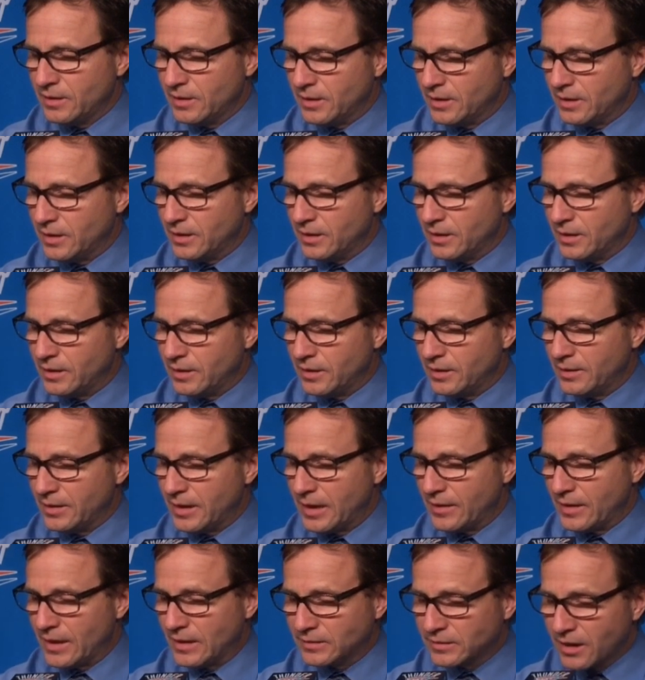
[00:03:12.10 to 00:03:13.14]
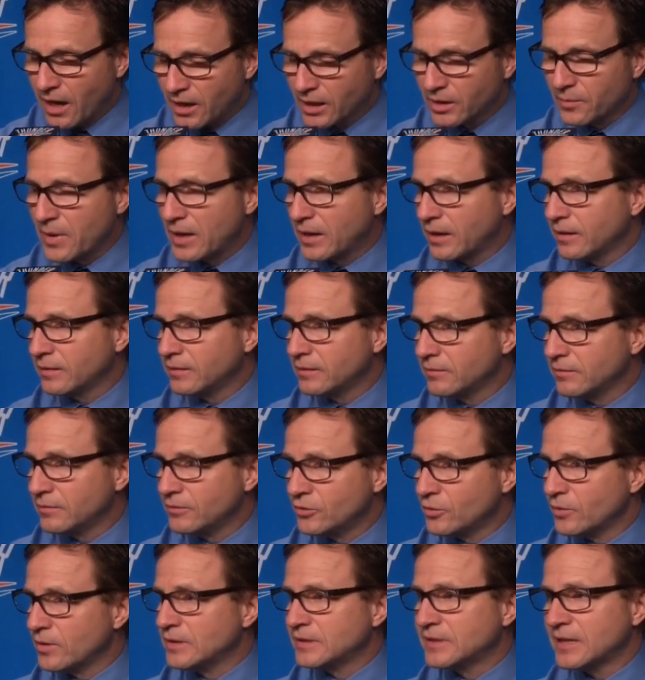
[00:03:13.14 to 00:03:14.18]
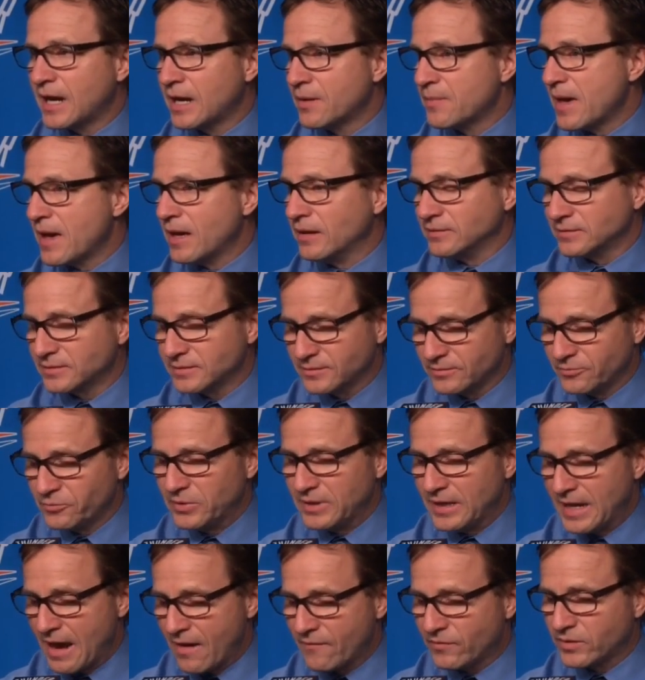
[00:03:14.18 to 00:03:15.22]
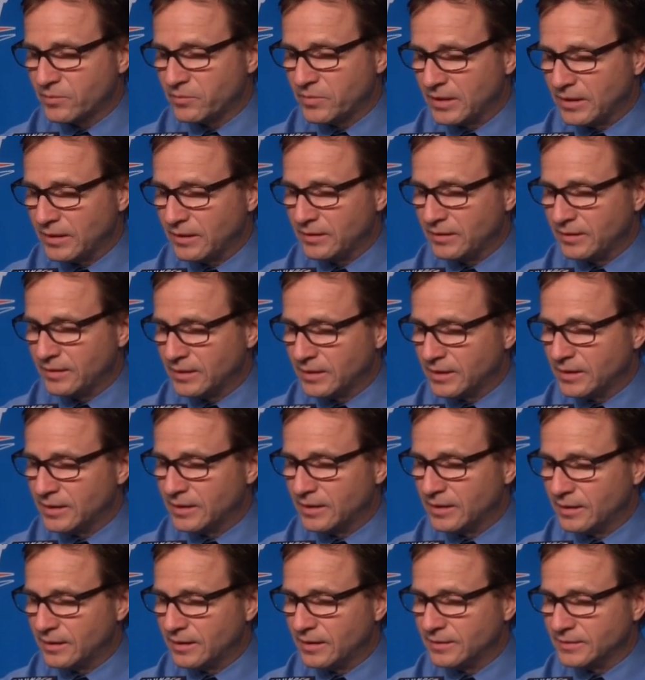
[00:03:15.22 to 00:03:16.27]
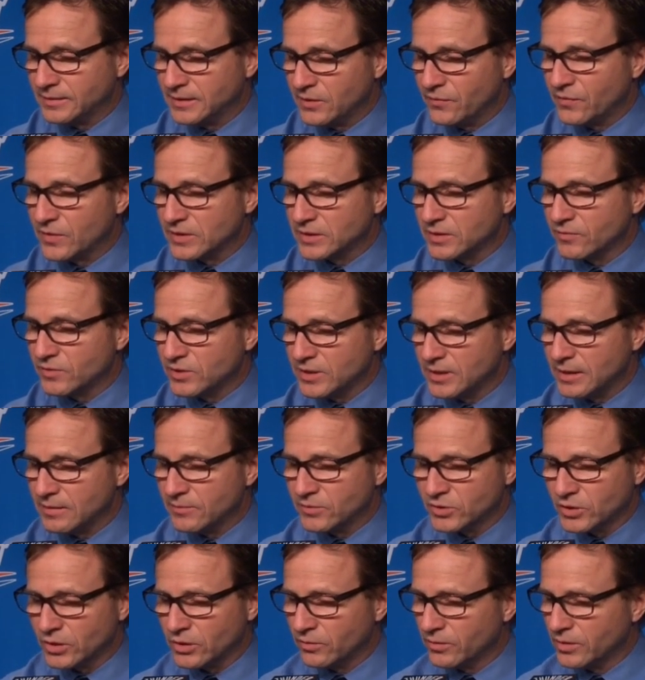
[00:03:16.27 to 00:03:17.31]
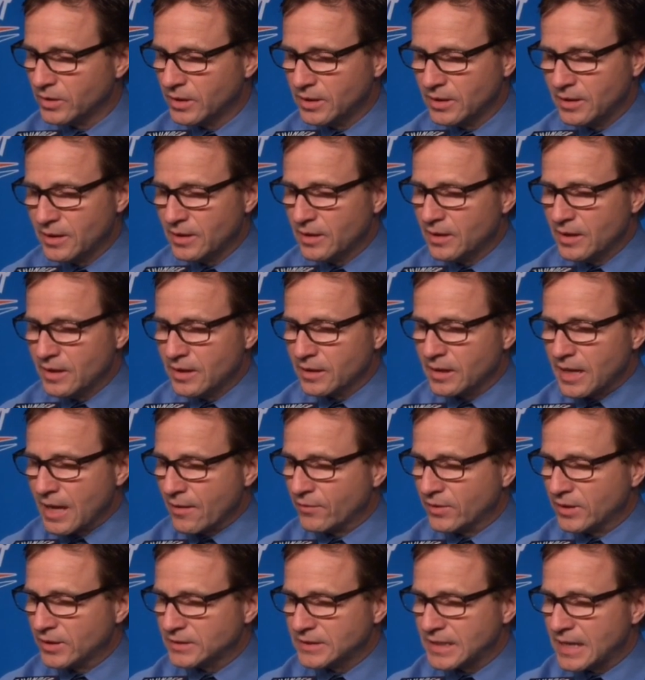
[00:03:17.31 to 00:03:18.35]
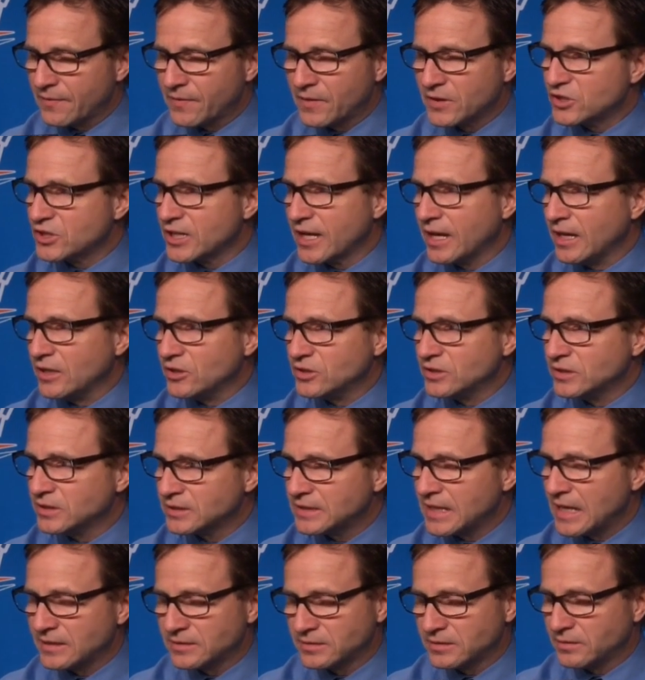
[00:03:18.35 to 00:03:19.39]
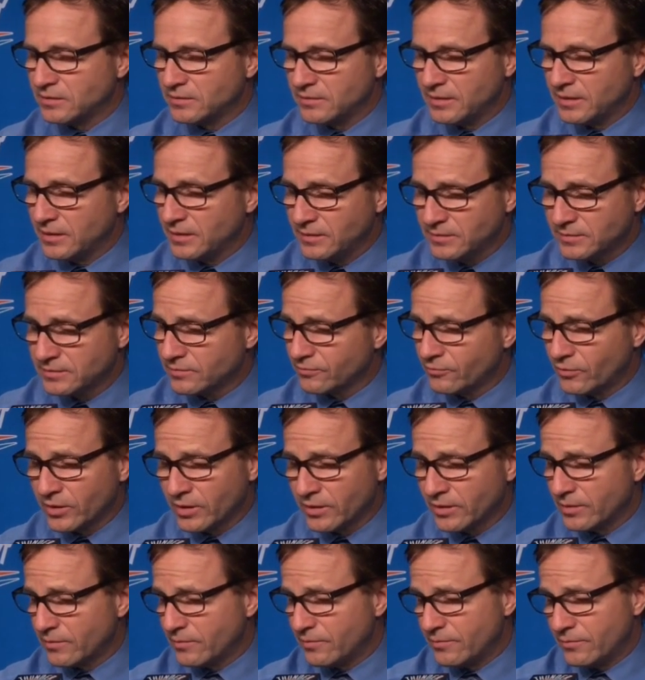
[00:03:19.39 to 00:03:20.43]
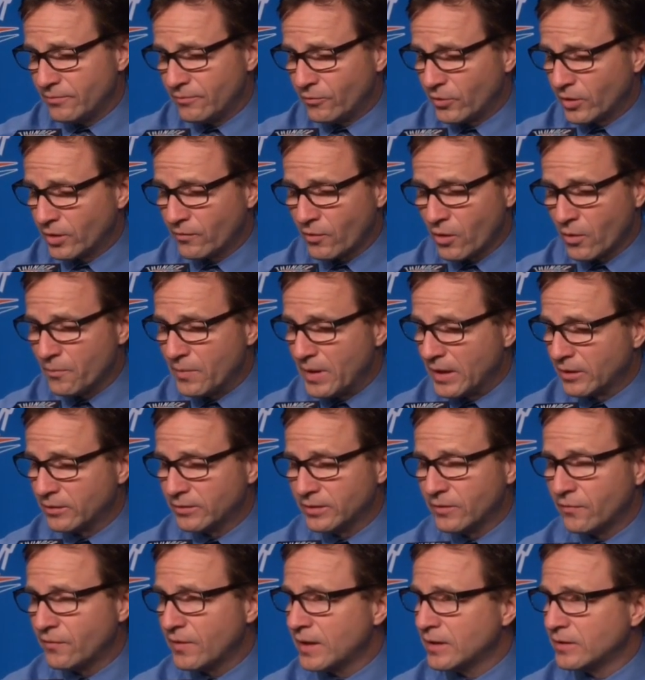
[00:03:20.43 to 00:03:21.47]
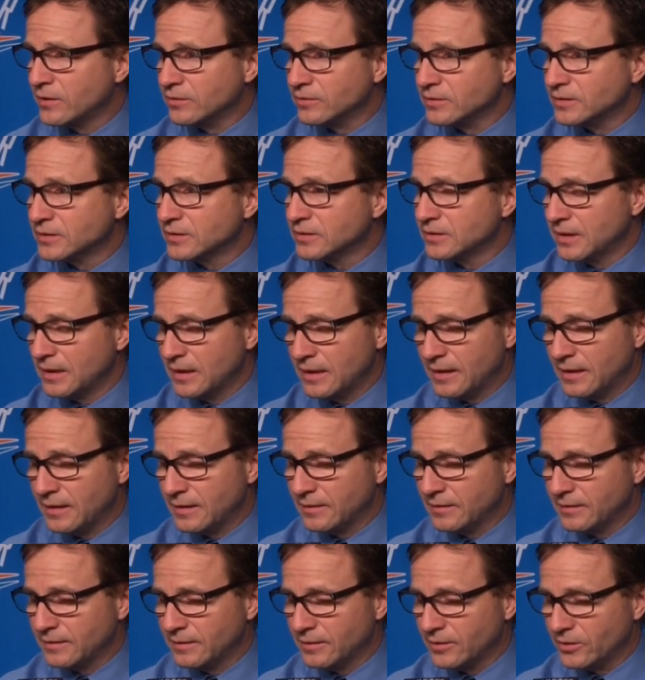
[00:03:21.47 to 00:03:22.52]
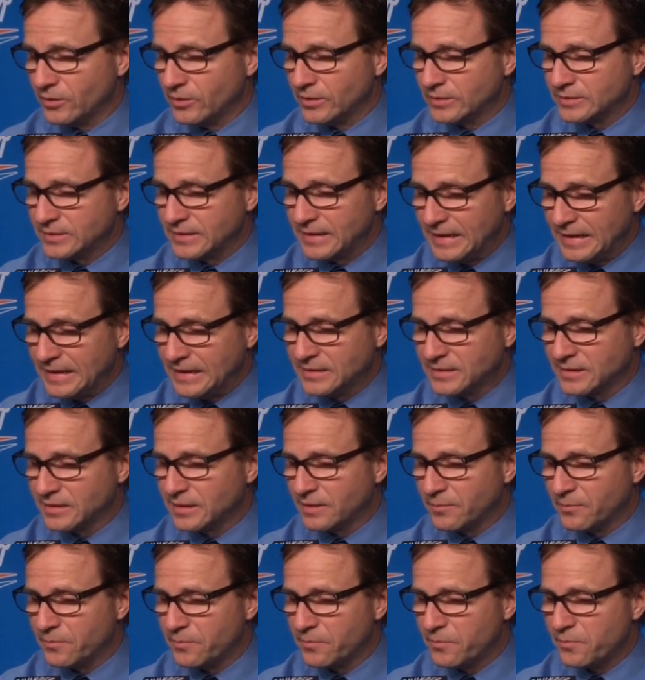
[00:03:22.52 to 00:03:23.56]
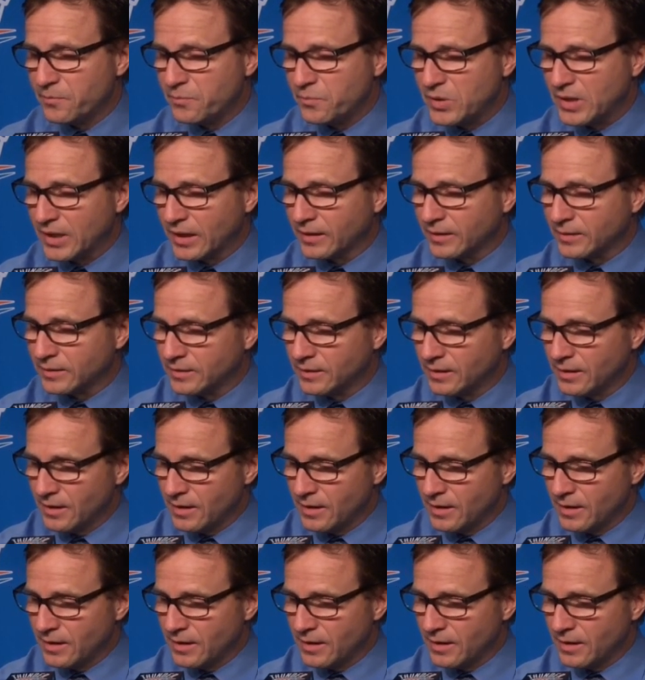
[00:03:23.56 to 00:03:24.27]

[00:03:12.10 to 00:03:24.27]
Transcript: and they talk about it during timeouts. We have to be a defensive team. So Kevin doesn't have to change. He just has to. He's one of our better defenders, and it's easy to pick